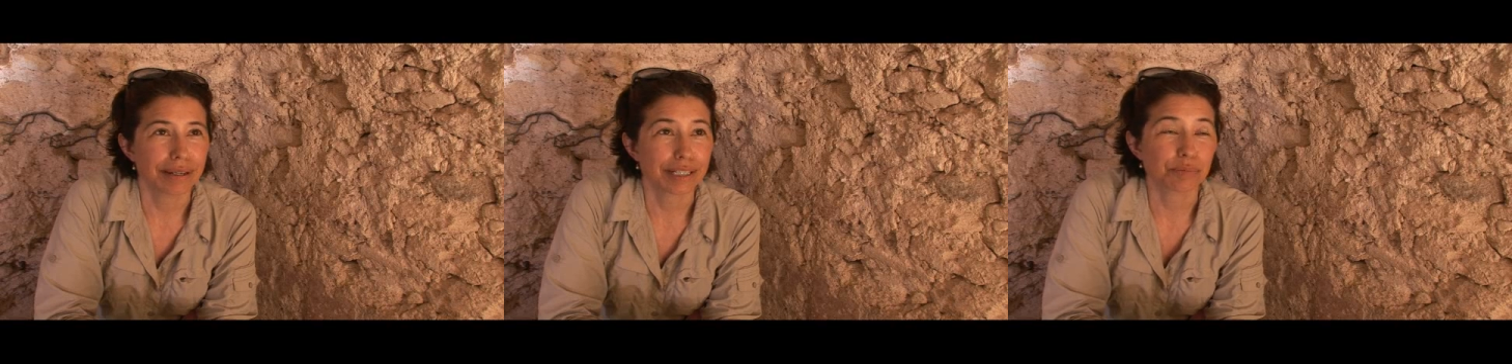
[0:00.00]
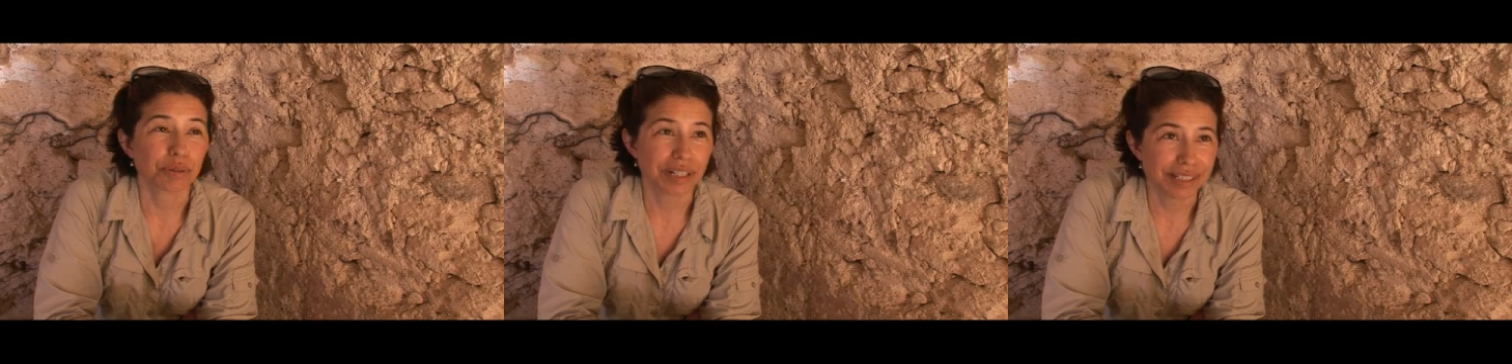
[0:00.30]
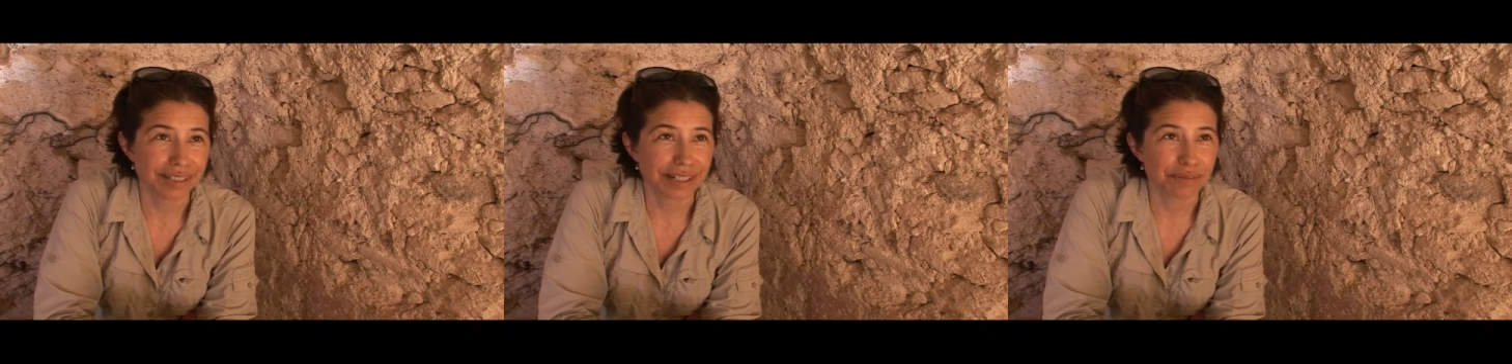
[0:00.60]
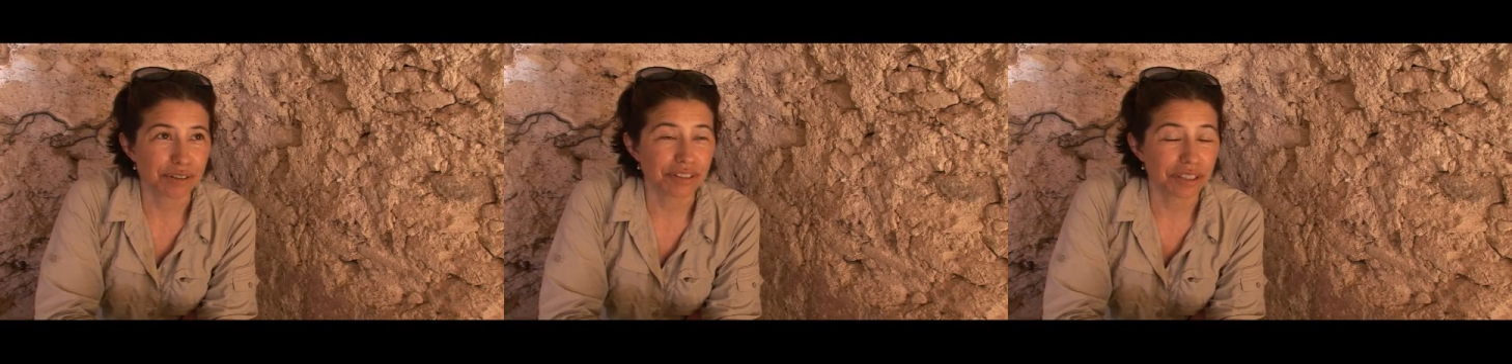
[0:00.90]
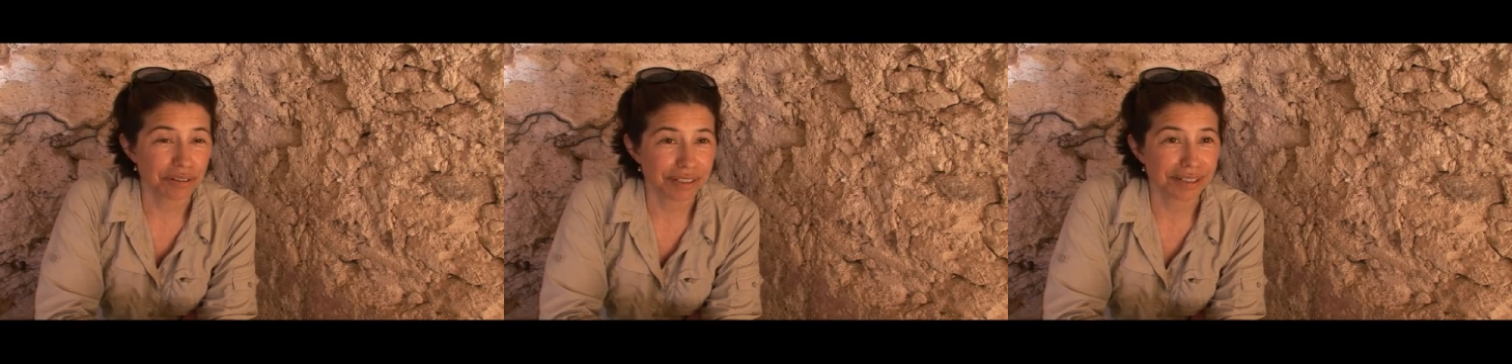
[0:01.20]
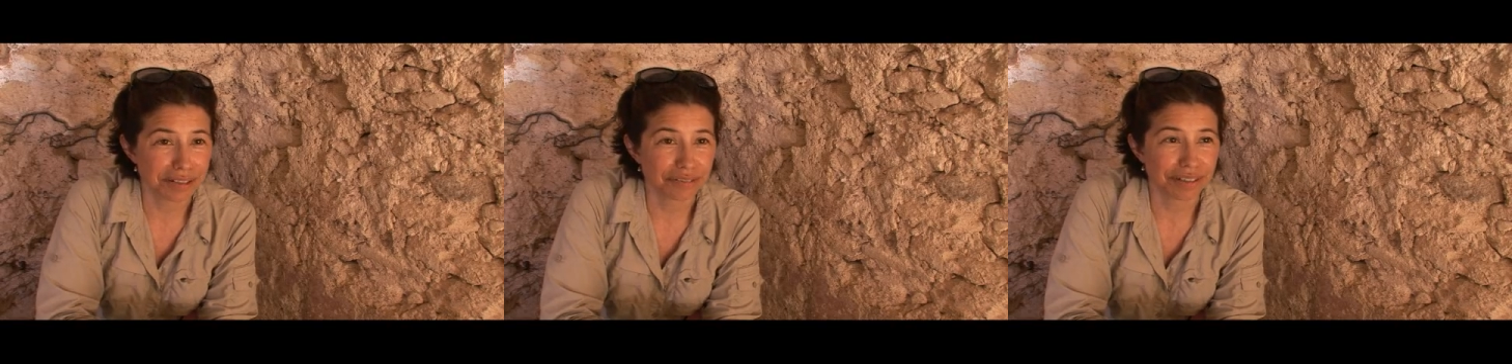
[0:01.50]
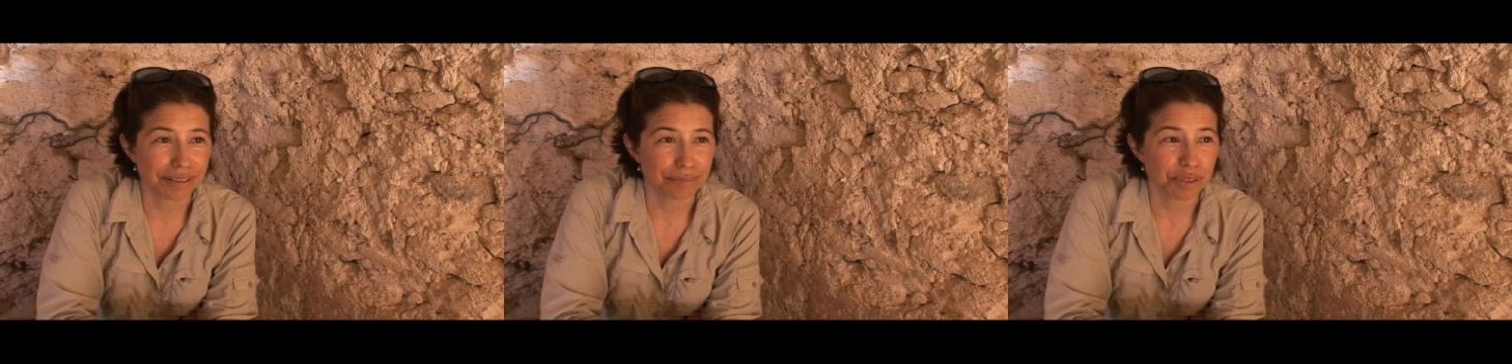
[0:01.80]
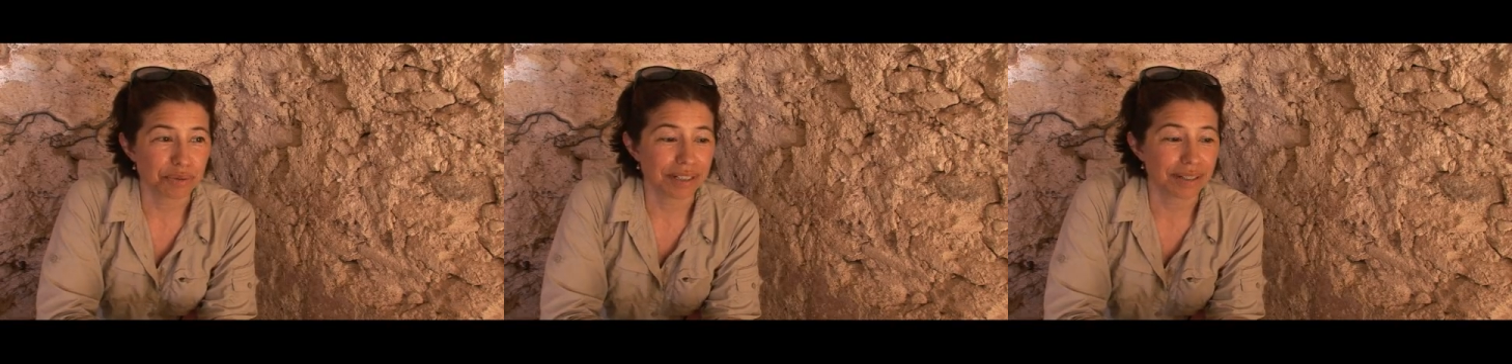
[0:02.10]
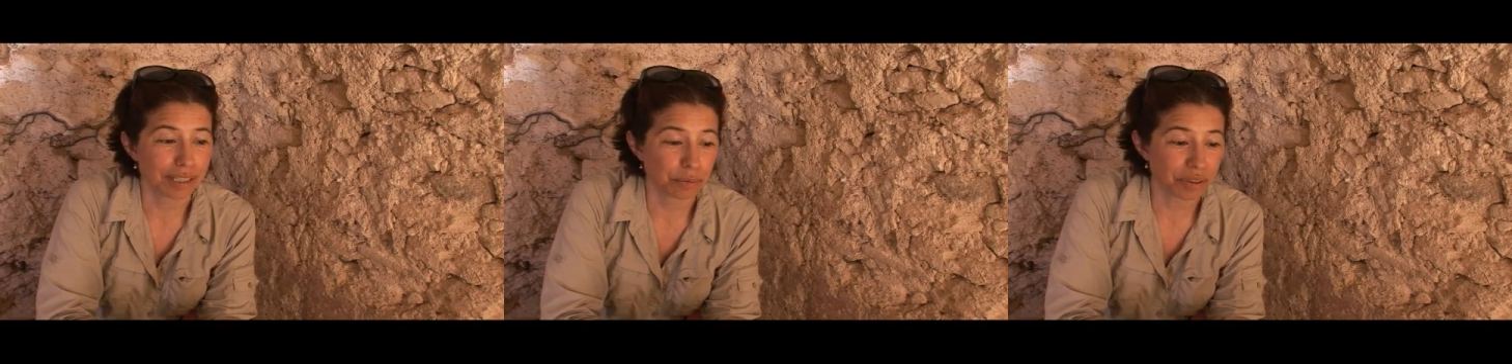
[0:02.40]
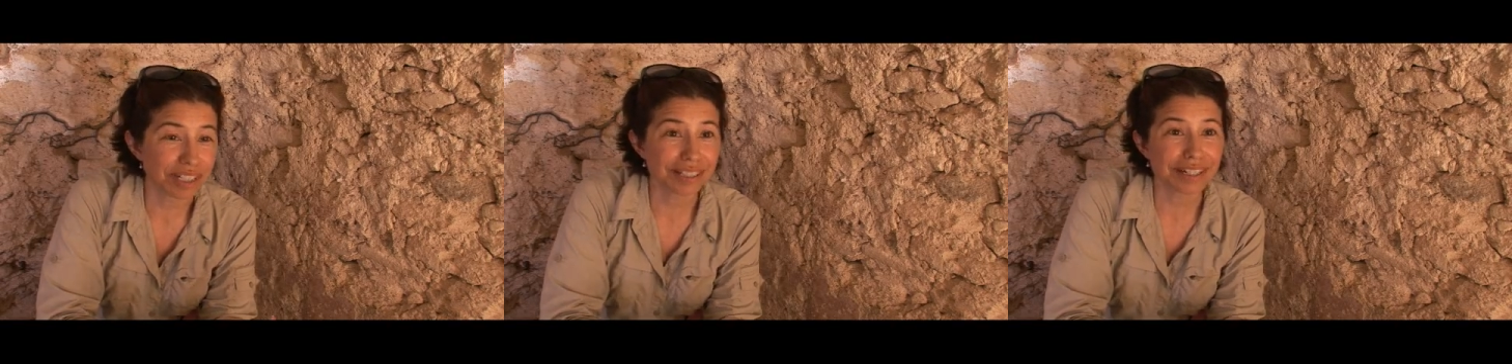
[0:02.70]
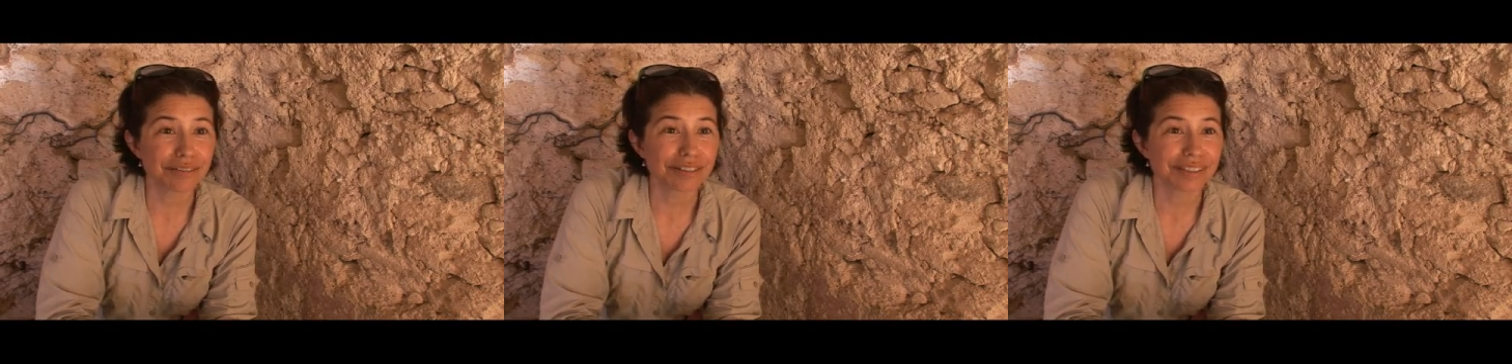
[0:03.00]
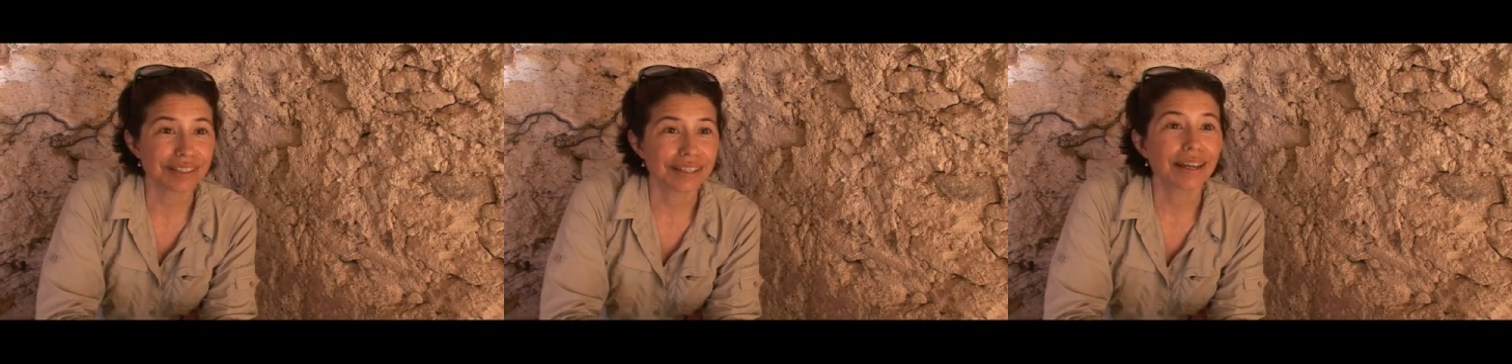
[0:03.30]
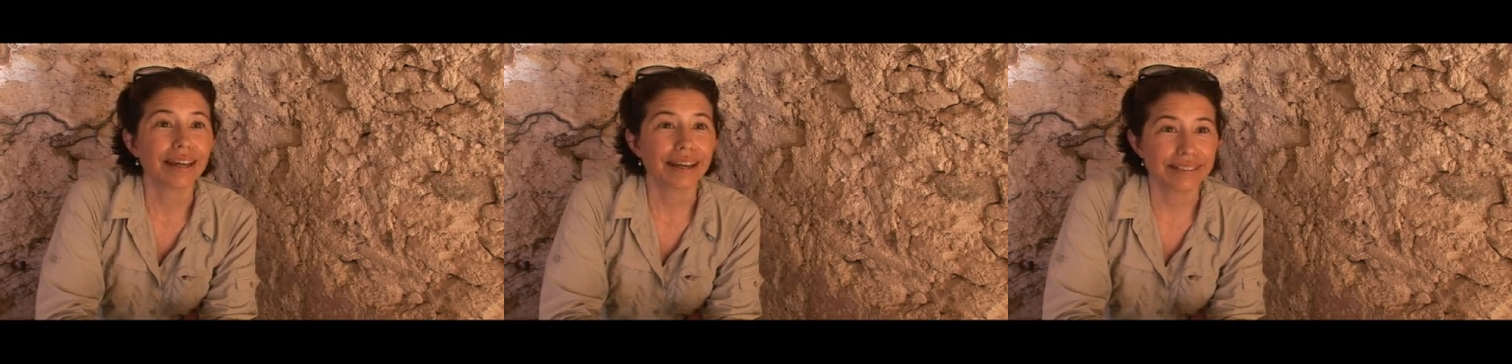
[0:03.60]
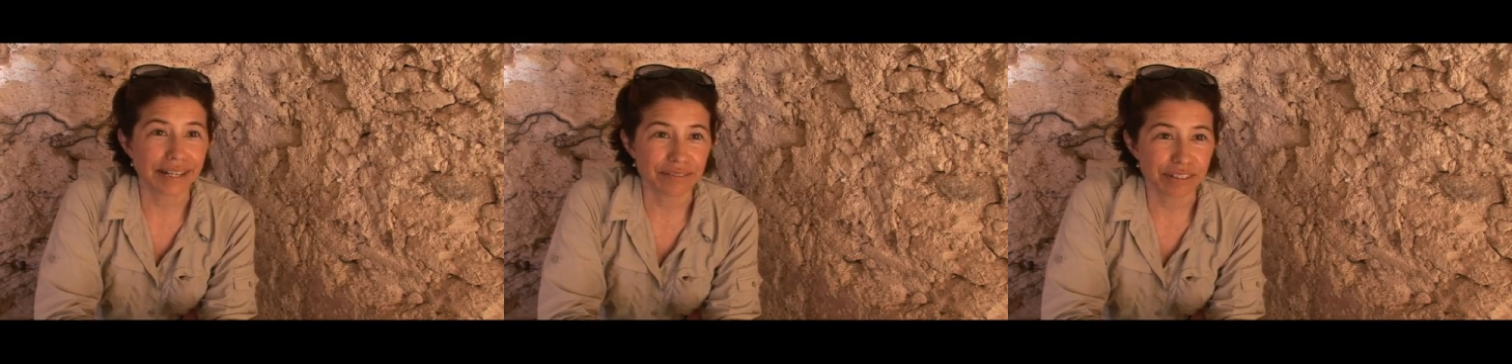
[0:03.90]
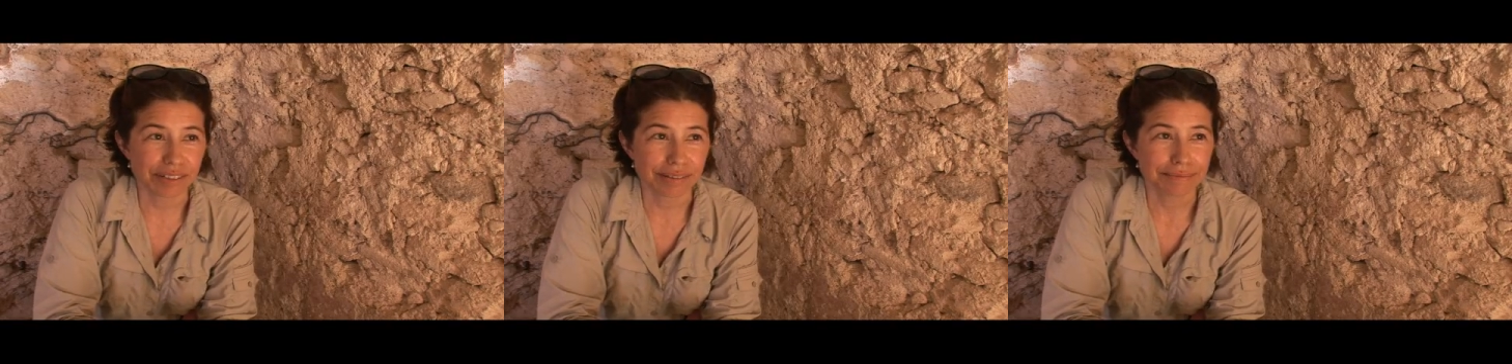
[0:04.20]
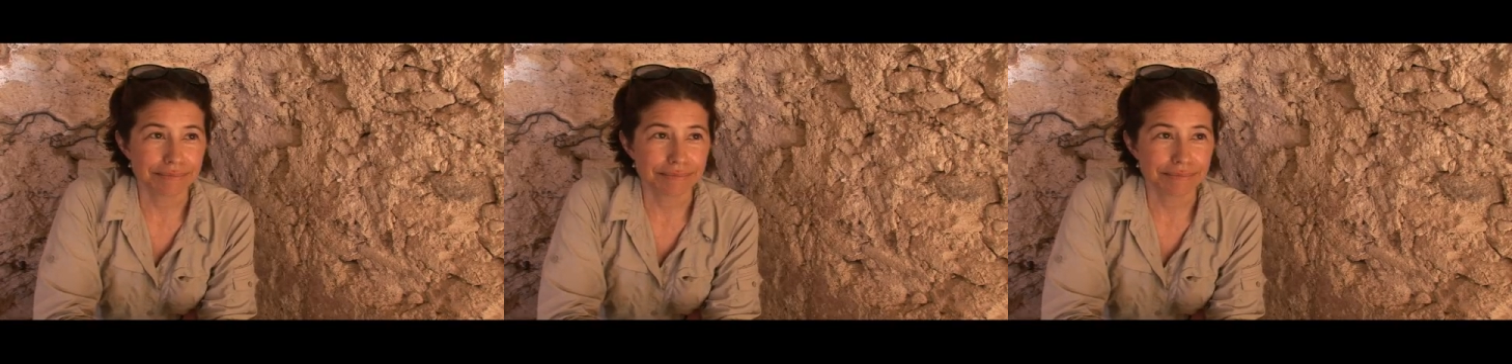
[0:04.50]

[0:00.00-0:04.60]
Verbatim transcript: exploration divers, and there is a difference between exploration divers and divers.